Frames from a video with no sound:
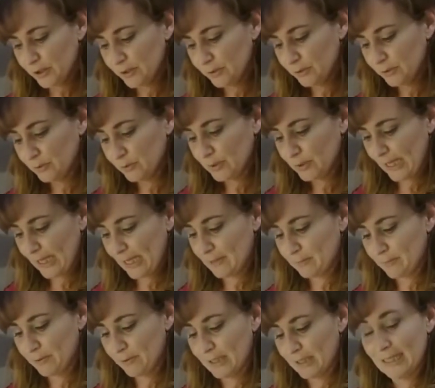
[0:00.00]
like
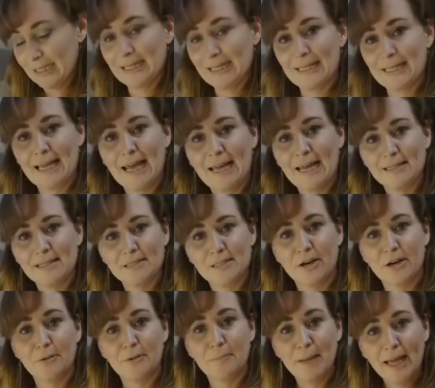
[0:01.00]
crispy
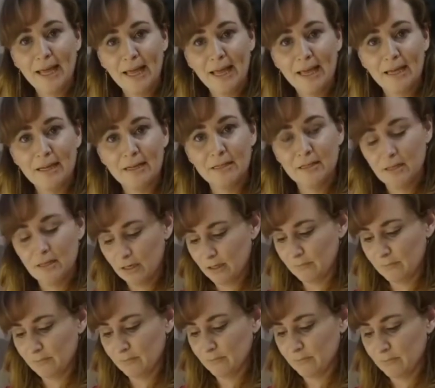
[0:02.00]
bottom, like a crispiness,
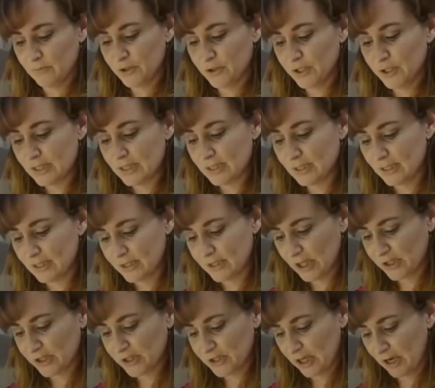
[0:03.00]
okay? So you
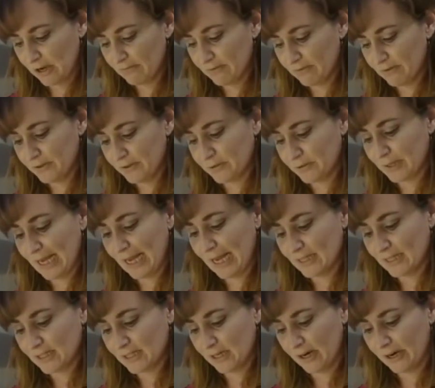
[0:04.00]
roll it up real
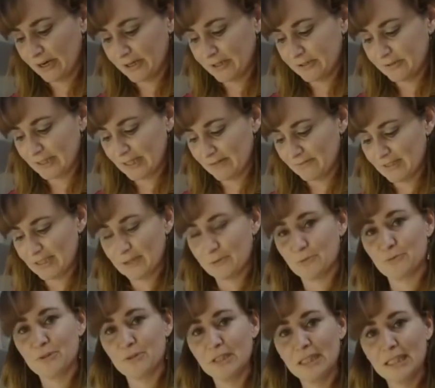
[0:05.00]
tight, and then
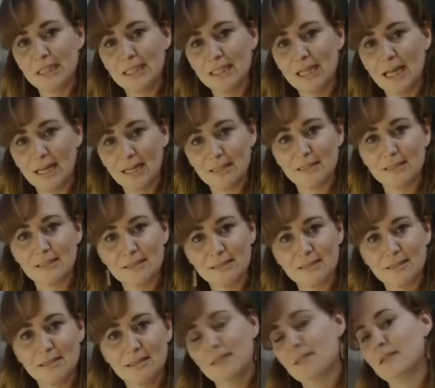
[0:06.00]
you pinch
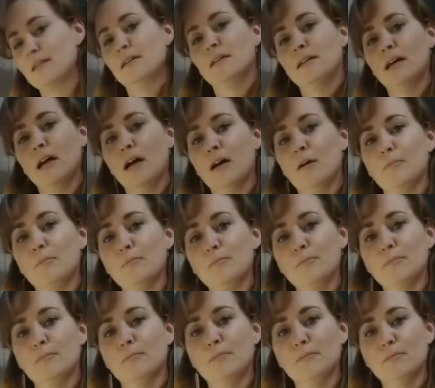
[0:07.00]
both
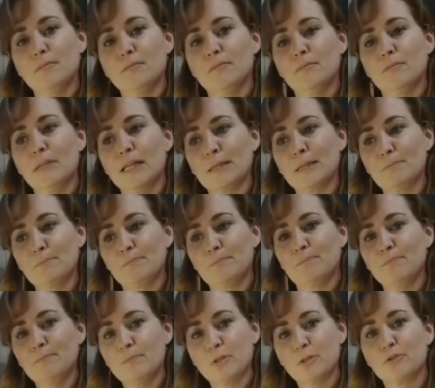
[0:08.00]
ends
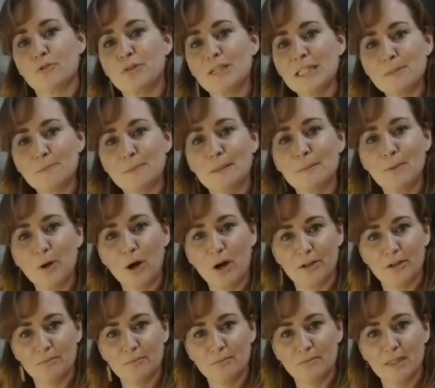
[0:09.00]
and pinch them
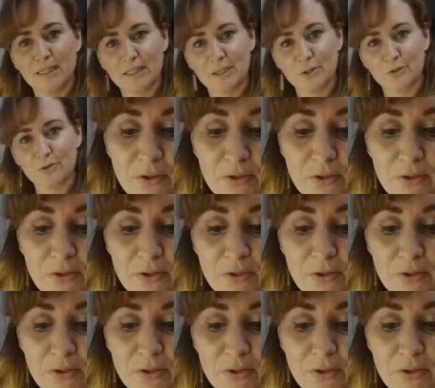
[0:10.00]
together.